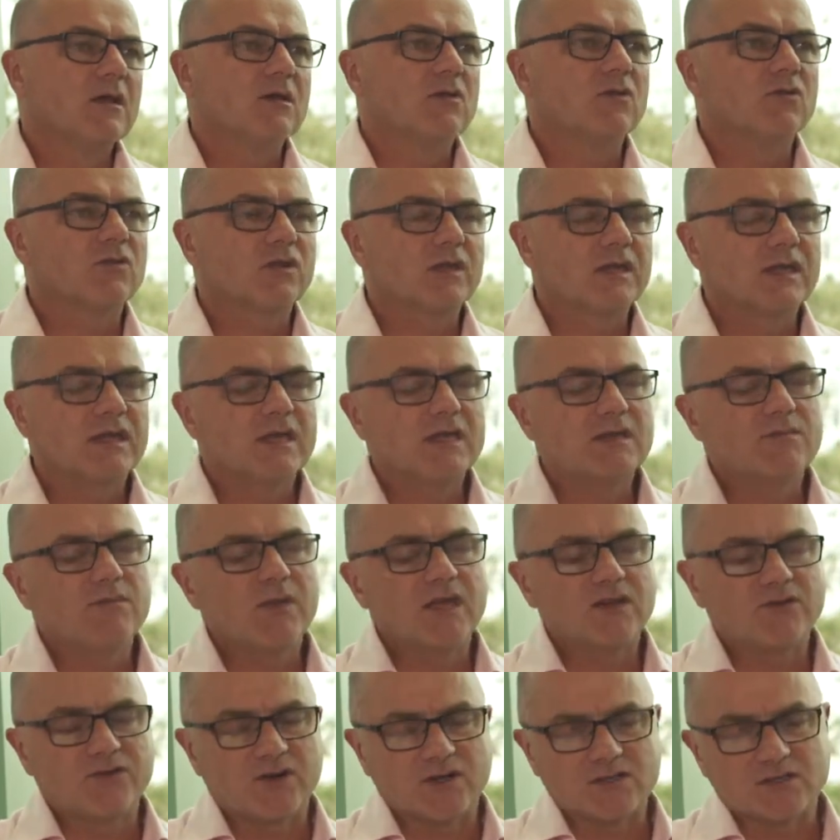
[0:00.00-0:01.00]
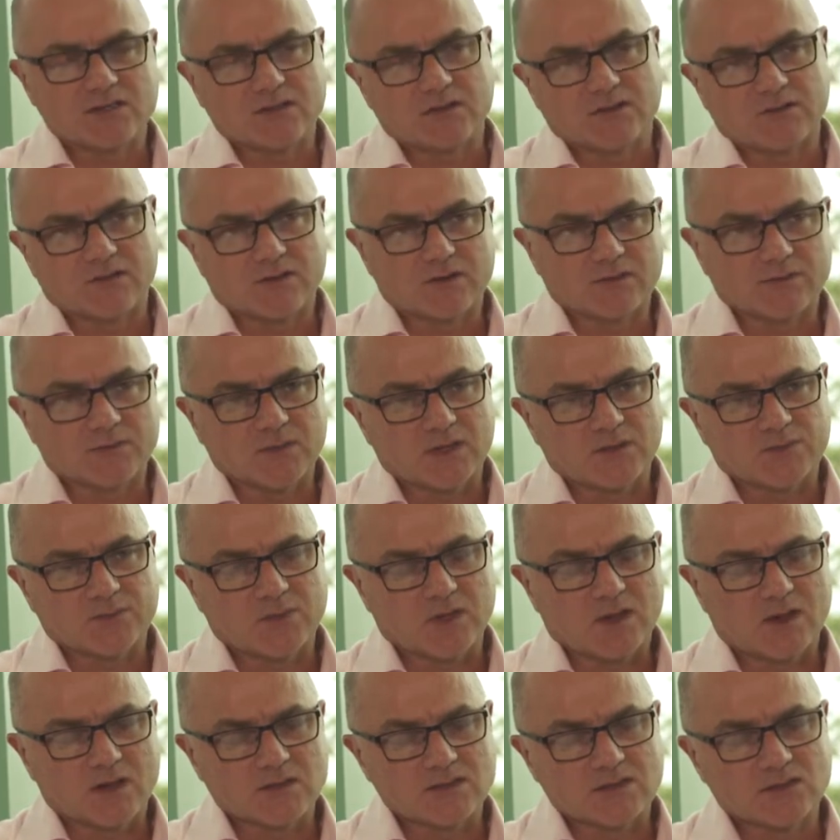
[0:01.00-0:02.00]
Look, the key metrics that are
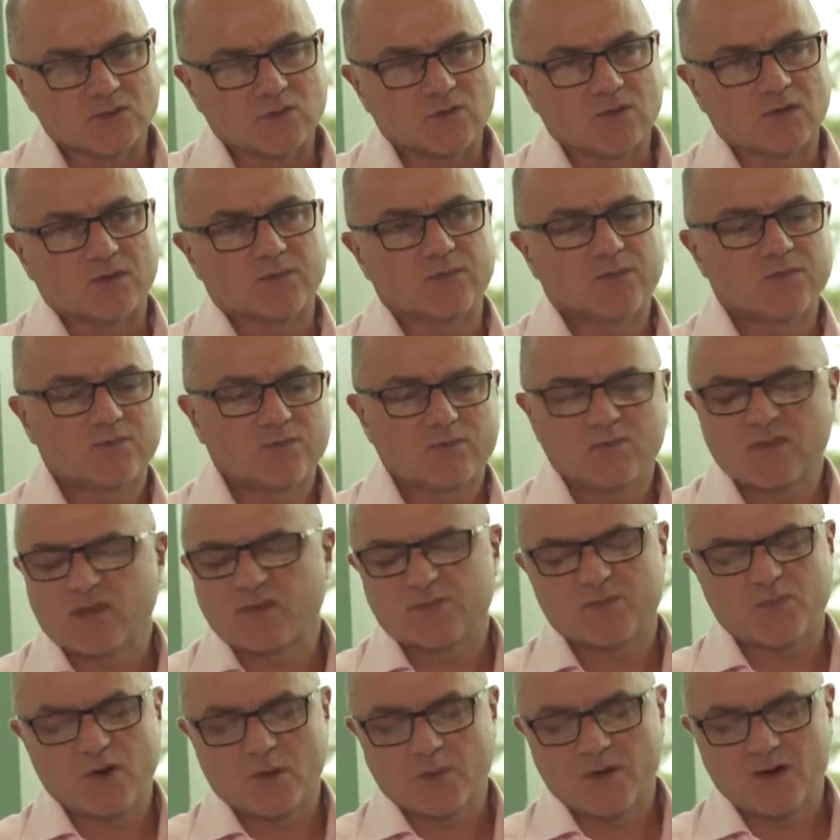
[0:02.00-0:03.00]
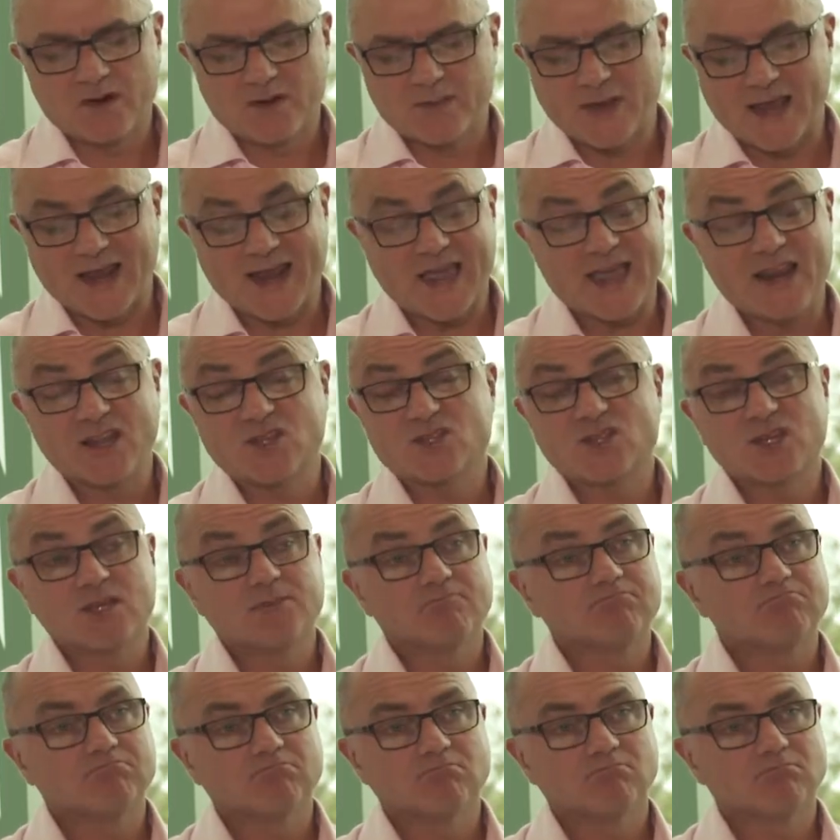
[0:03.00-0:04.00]
applied to all, primarily about energy
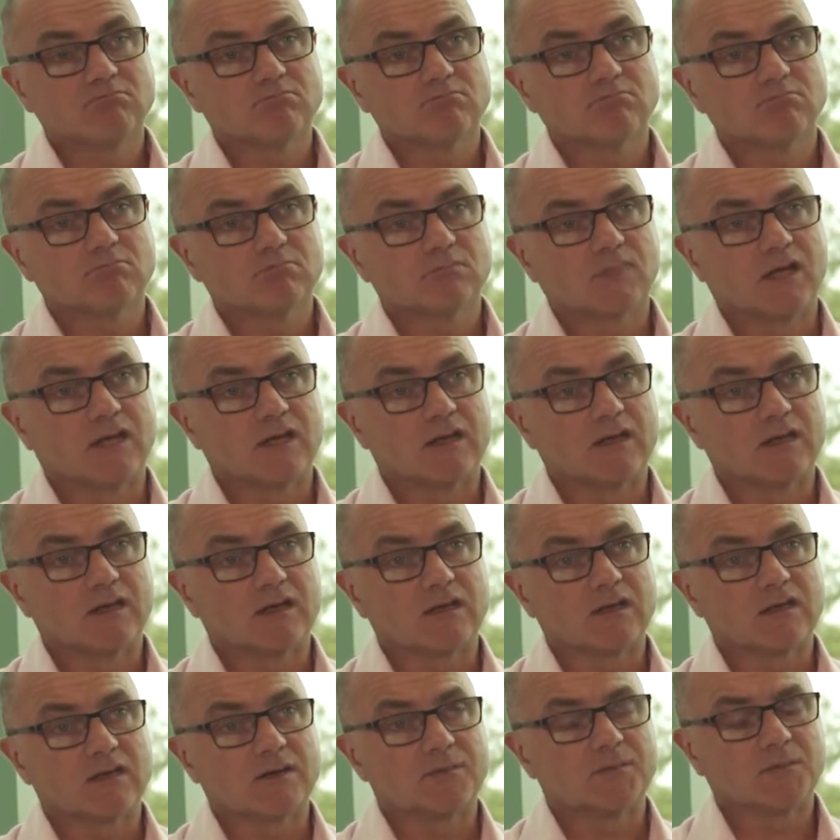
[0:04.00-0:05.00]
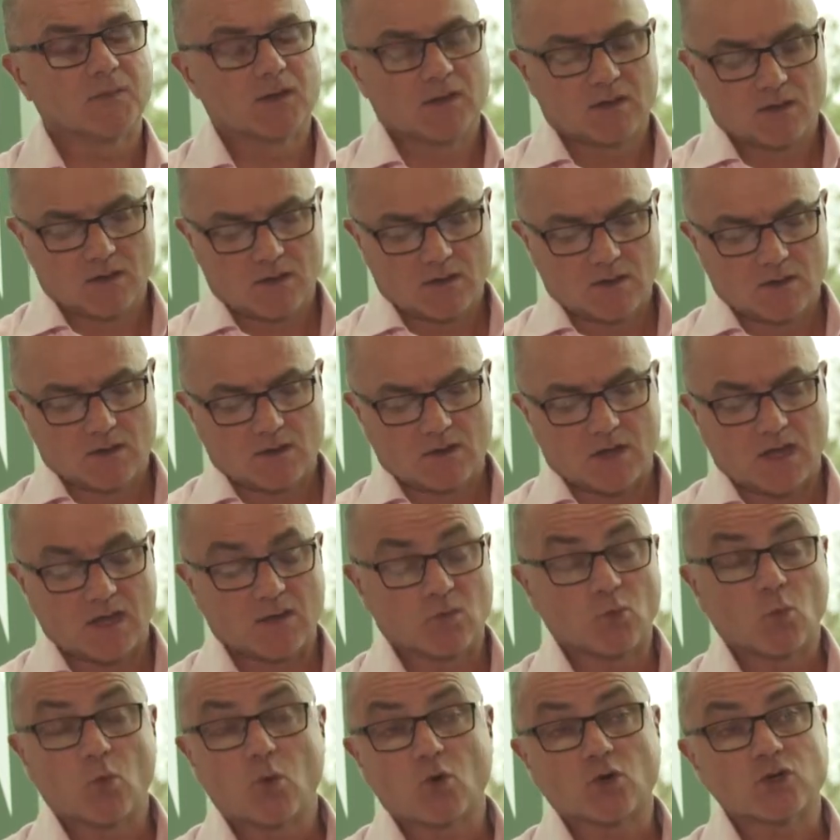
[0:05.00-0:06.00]
um,
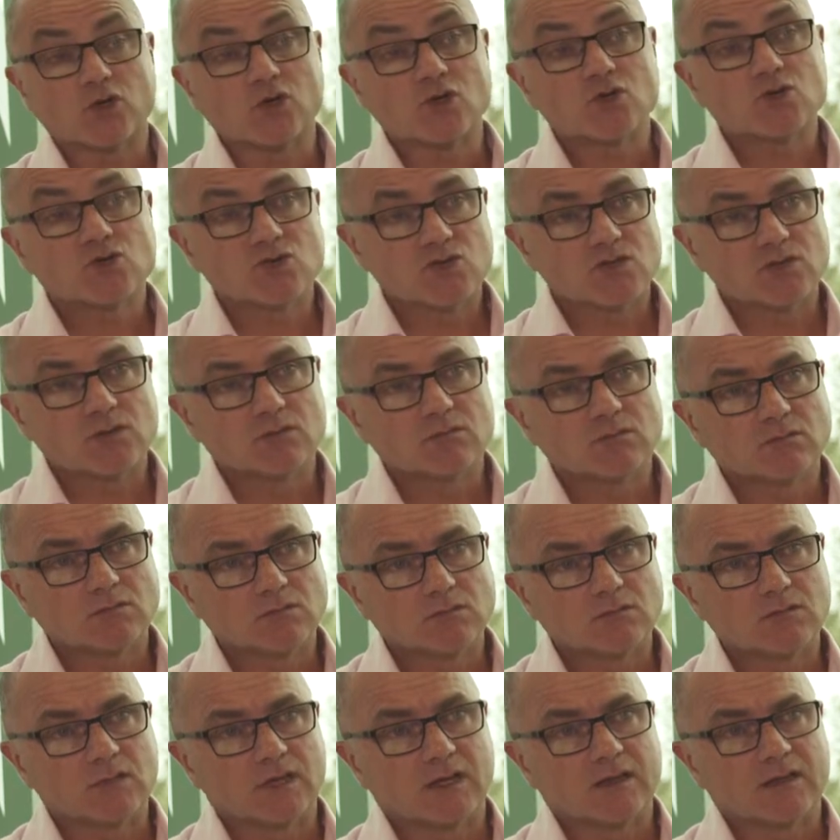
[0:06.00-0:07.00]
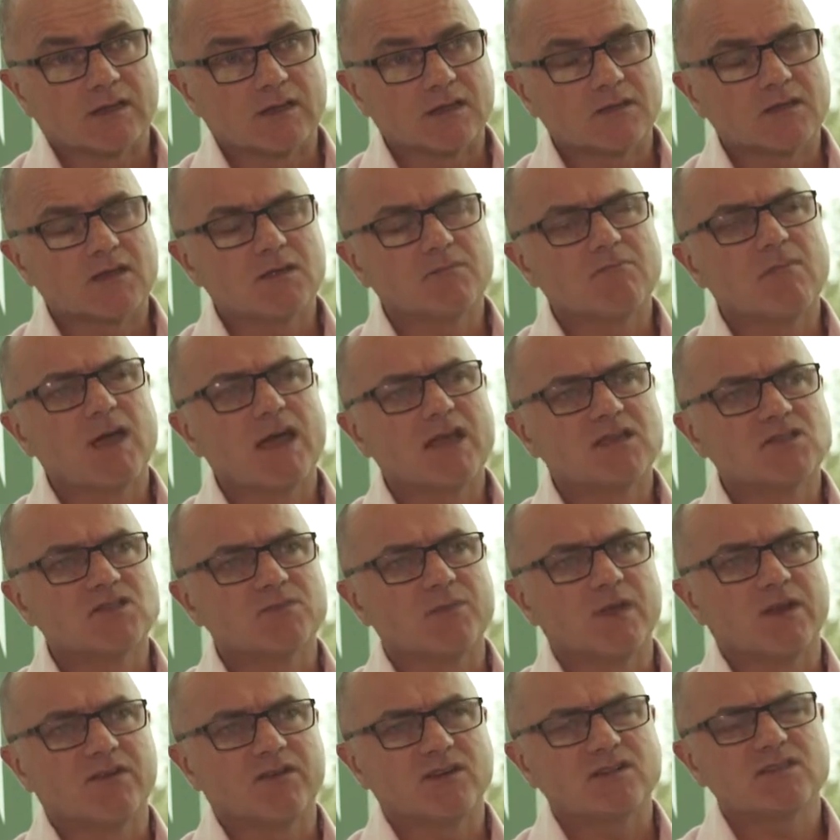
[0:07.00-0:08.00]
and water use, uh, and the major
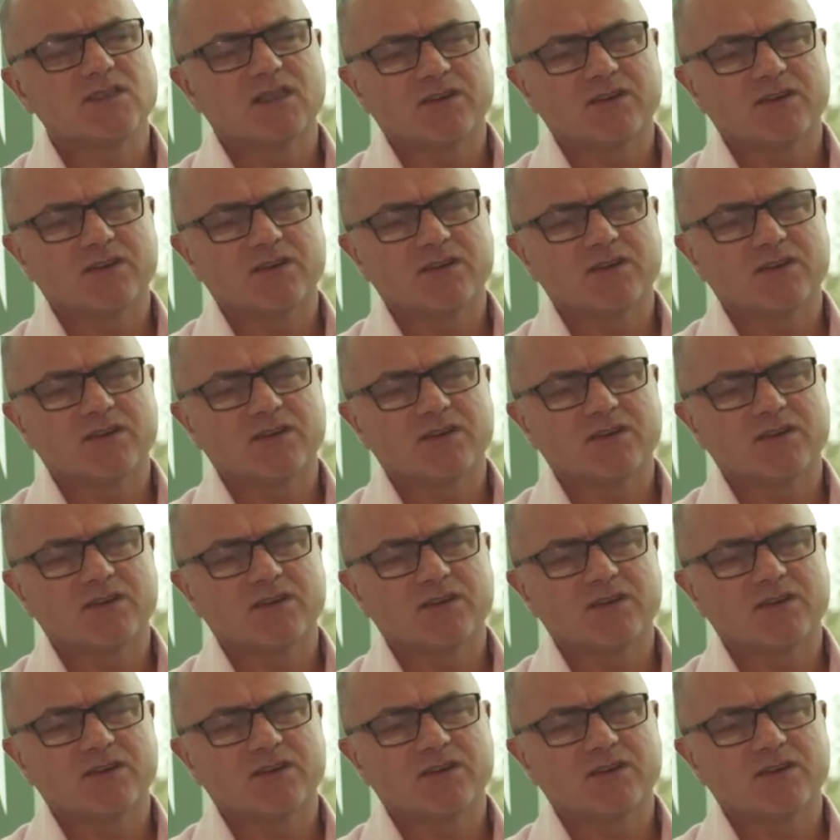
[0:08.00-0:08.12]
metrics.